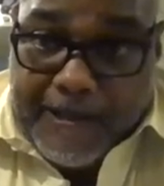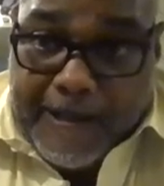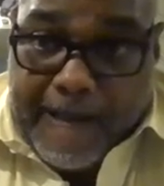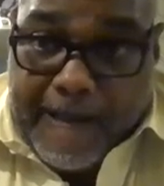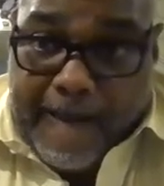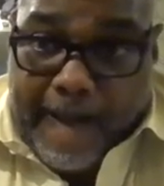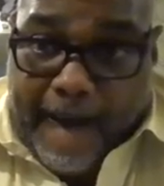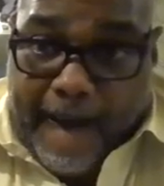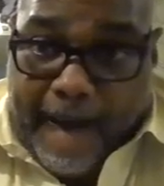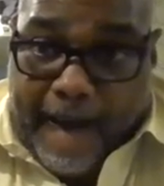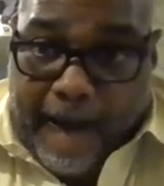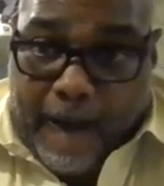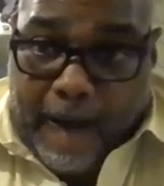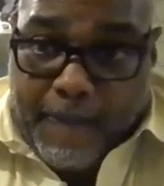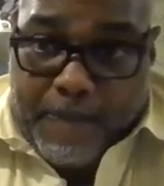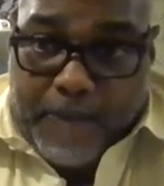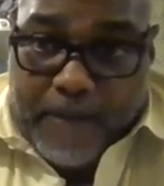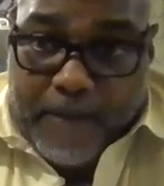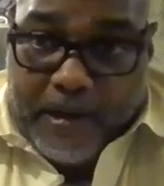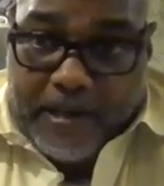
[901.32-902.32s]
Mm.
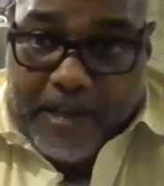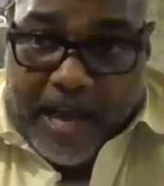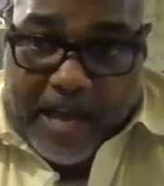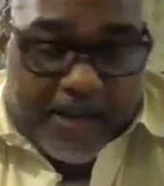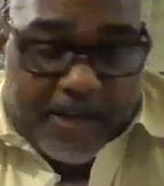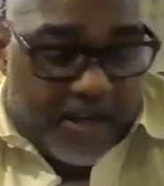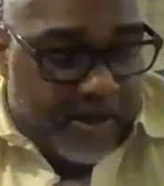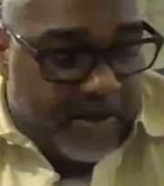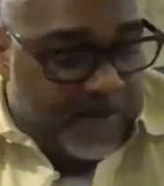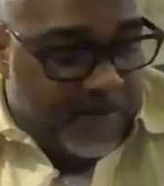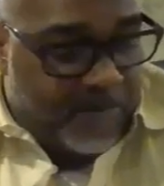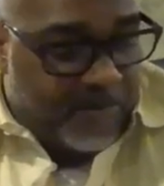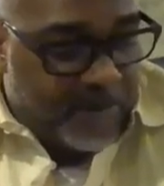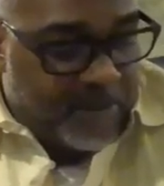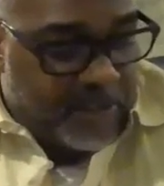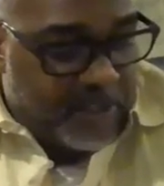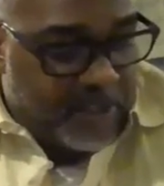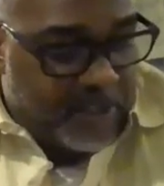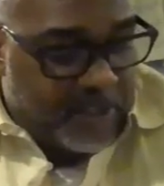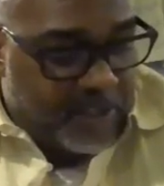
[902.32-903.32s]
Um, a lot of the
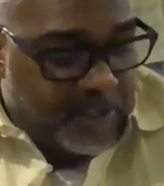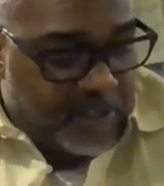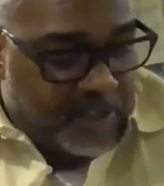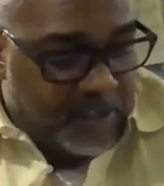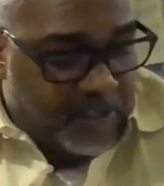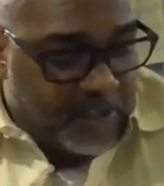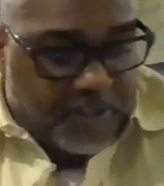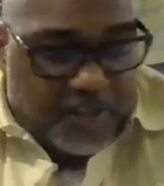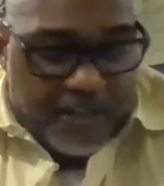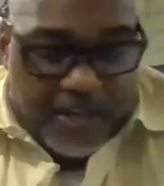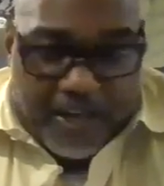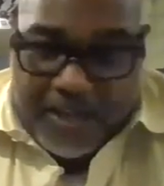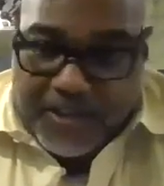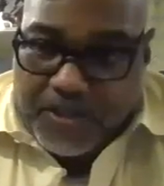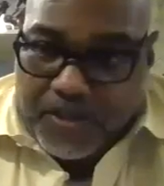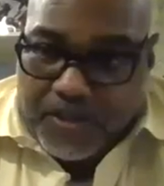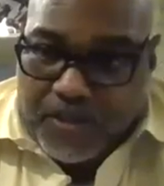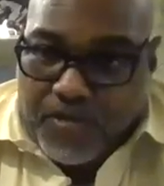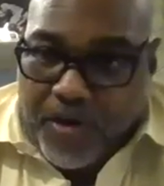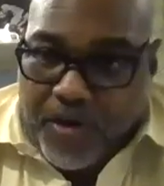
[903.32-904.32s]
predictions say it's a
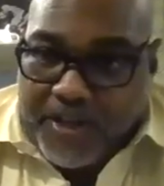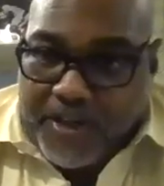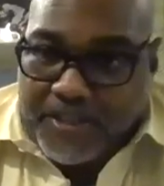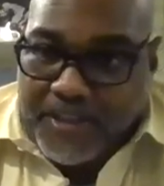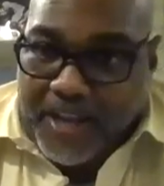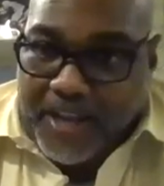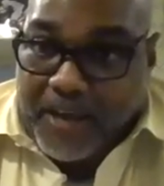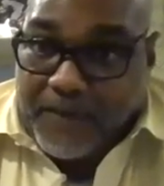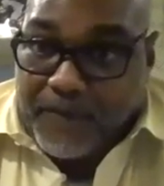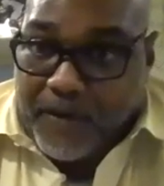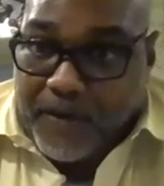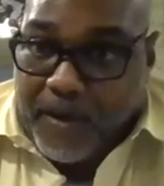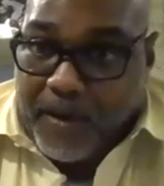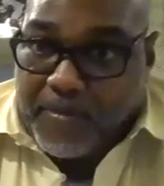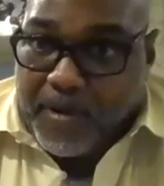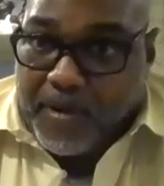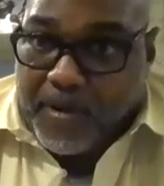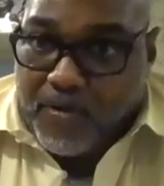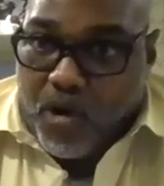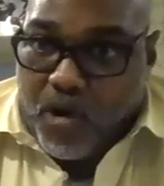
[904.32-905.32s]
great day for him to run
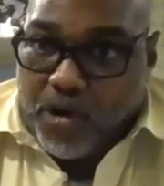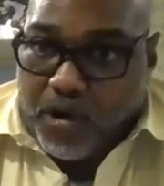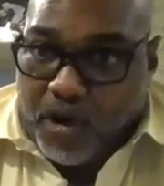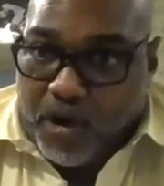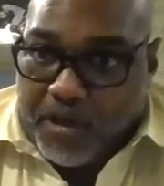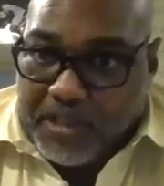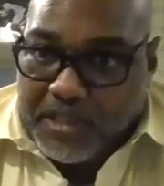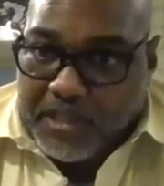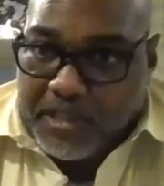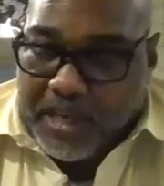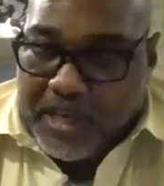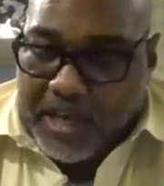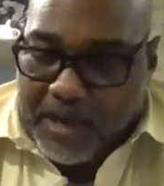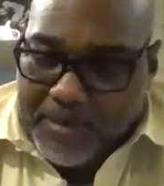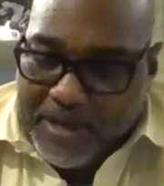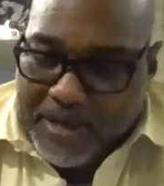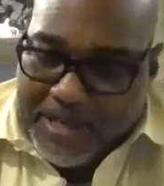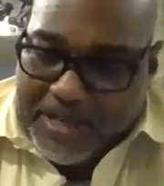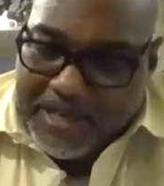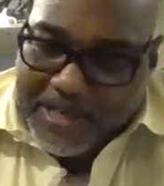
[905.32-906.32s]
all the time. And
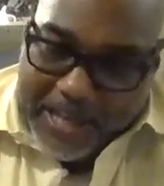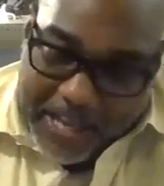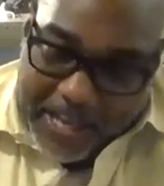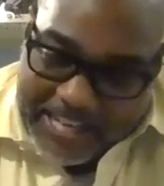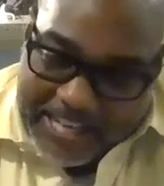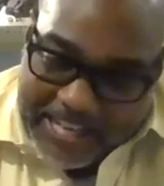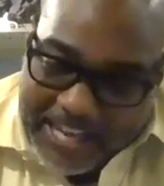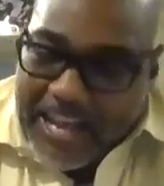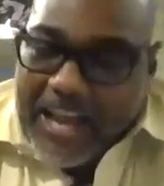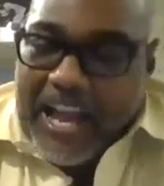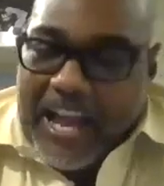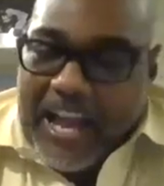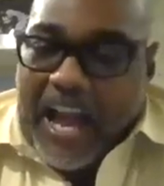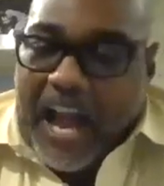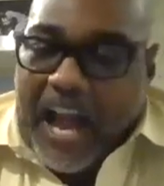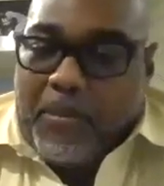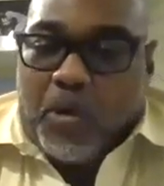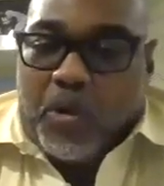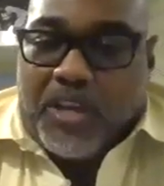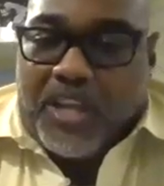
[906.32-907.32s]
again, I'm
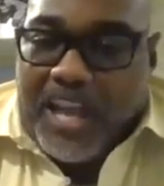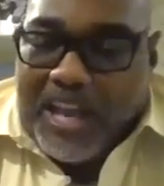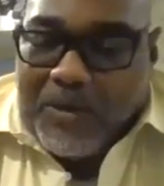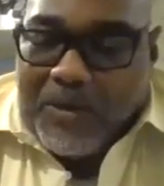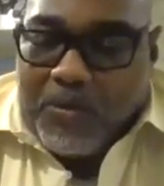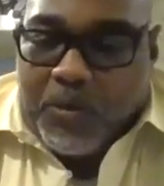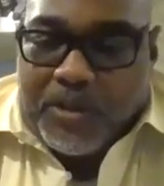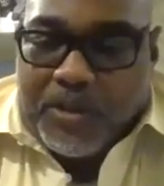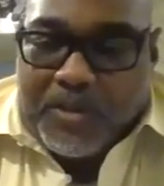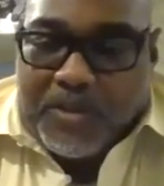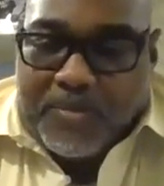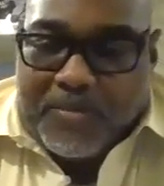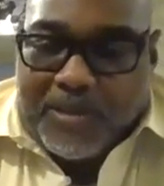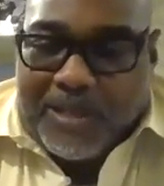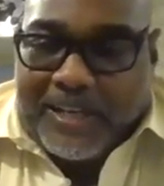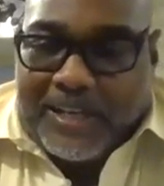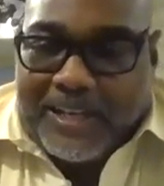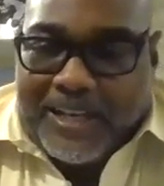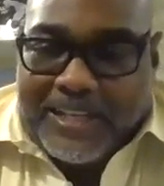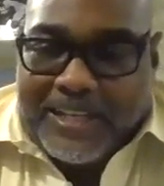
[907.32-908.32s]
okay with it, but I
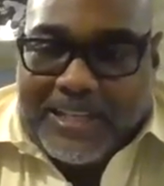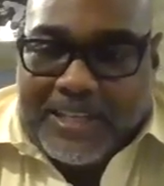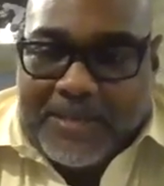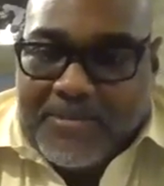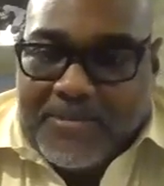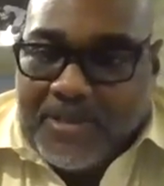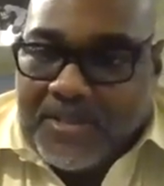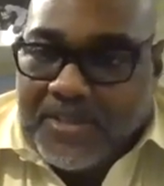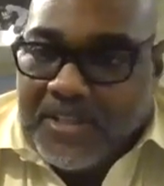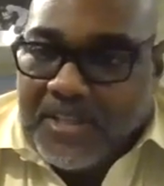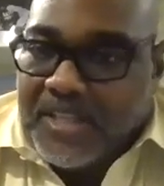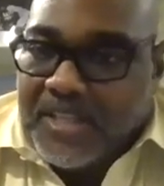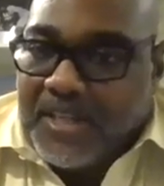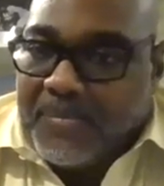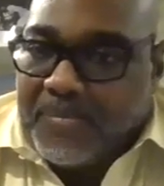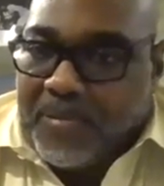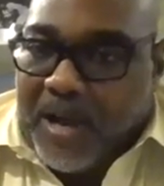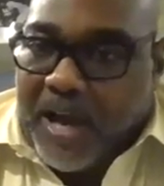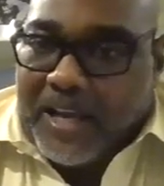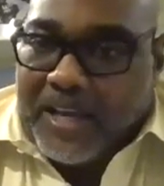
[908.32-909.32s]
like him to sit in the
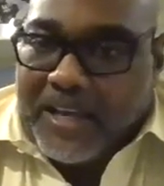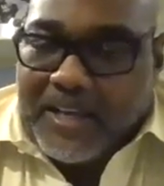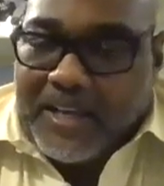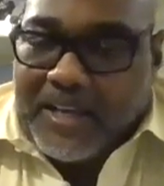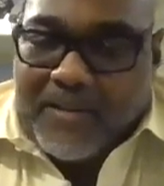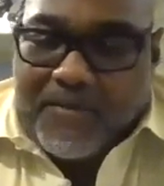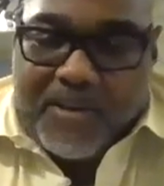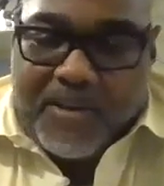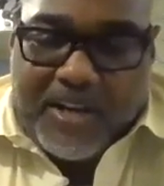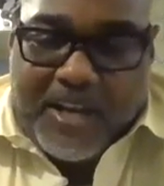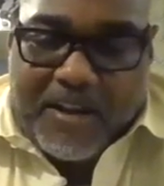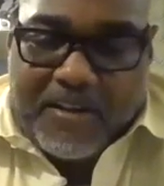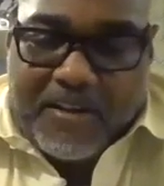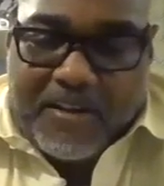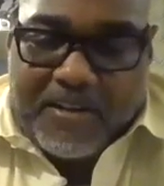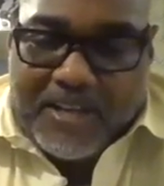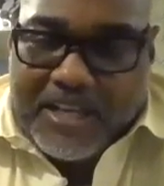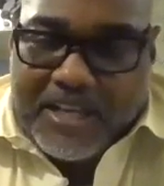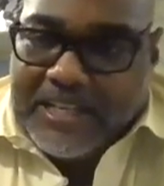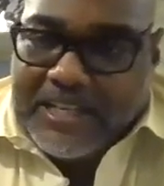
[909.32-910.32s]
pocket every now and
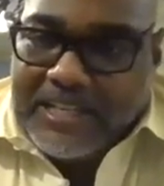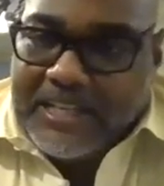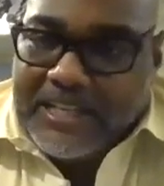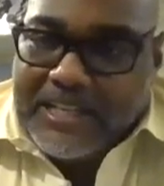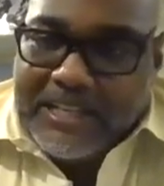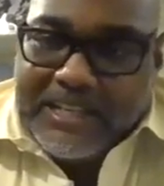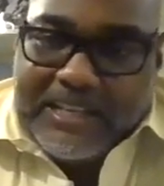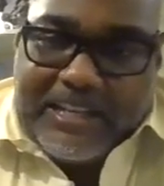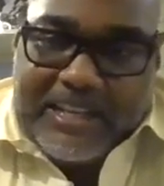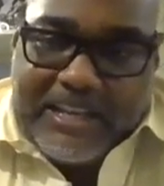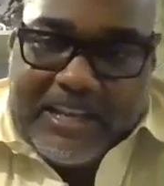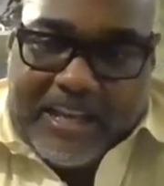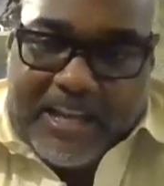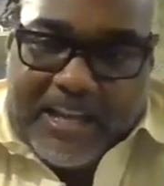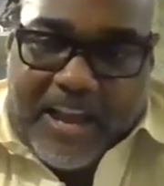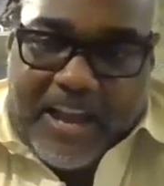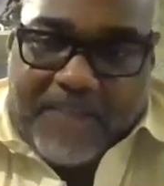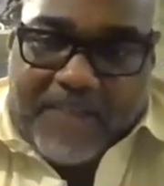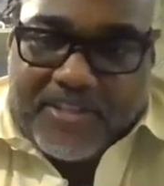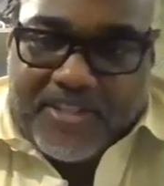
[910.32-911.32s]
then and have
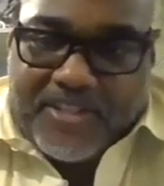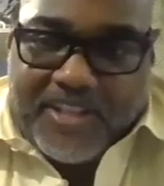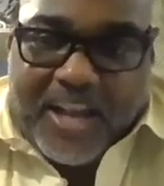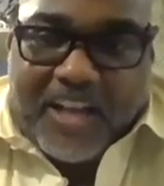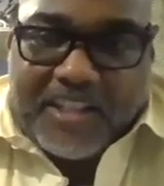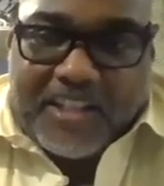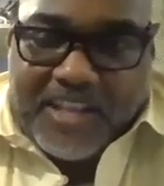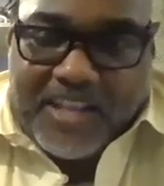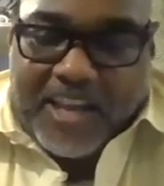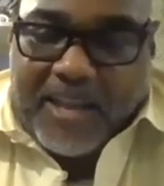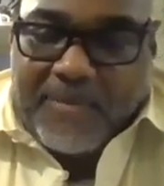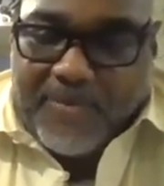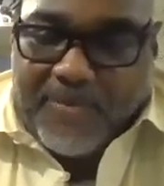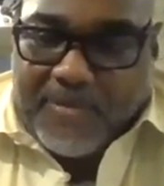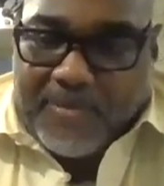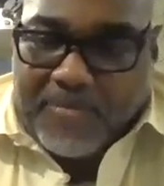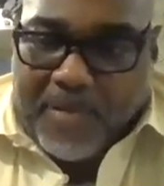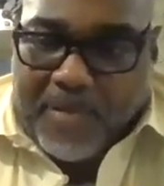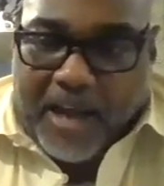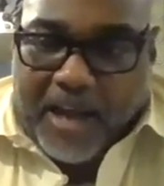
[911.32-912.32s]
a solid game from the
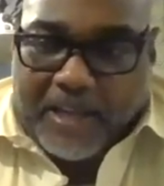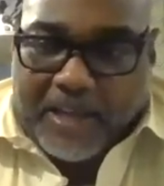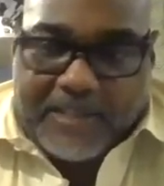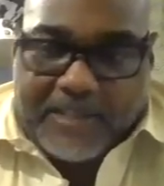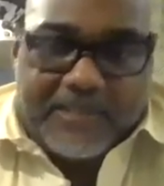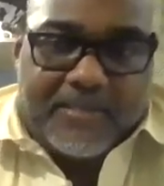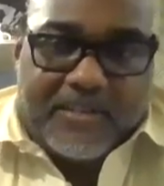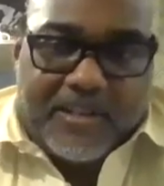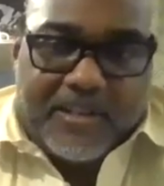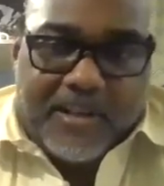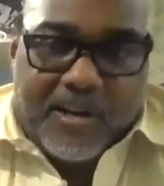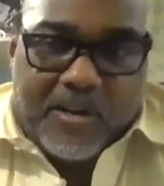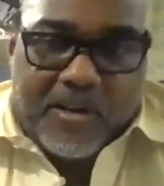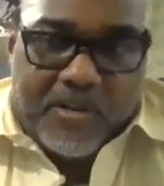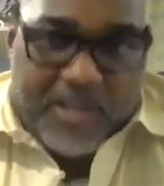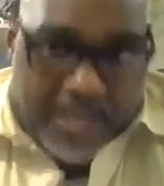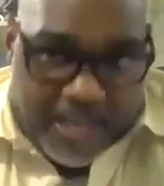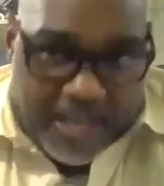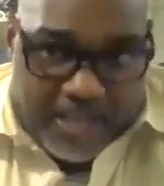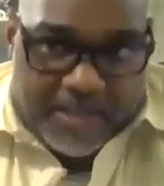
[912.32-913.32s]
pocket, you know.
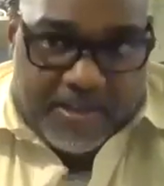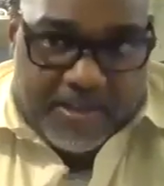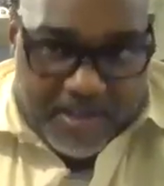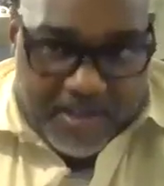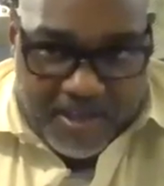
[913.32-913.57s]
And then, well,